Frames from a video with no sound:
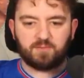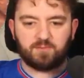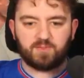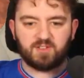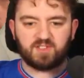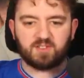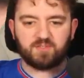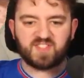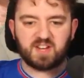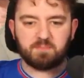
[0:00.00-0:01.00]
you have
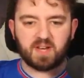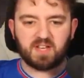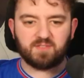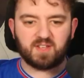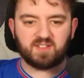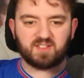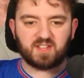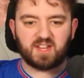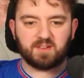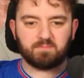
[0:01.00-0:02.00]
seen many of these in the
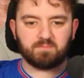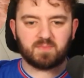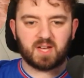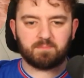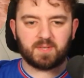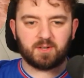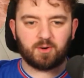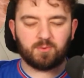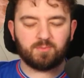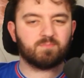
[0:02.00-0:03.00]
game, let me
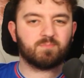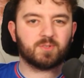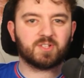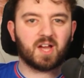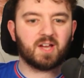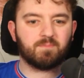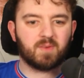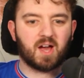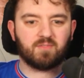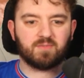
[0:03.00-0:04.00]
know, because I
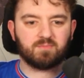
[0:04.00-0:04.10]
haven't.